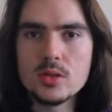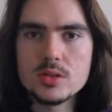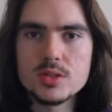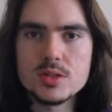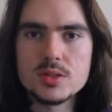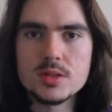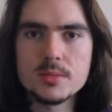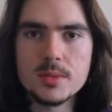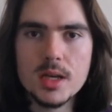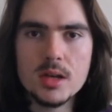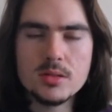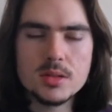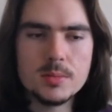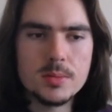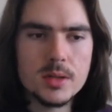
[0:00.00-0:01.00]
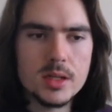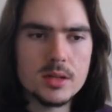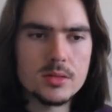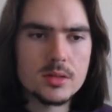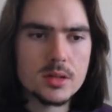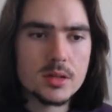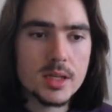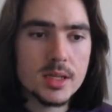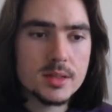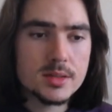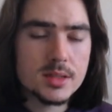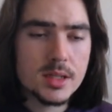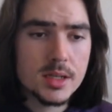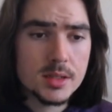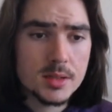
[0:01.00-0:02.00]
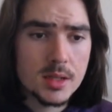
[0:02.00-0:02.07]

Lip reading: just some counterplay on the king side,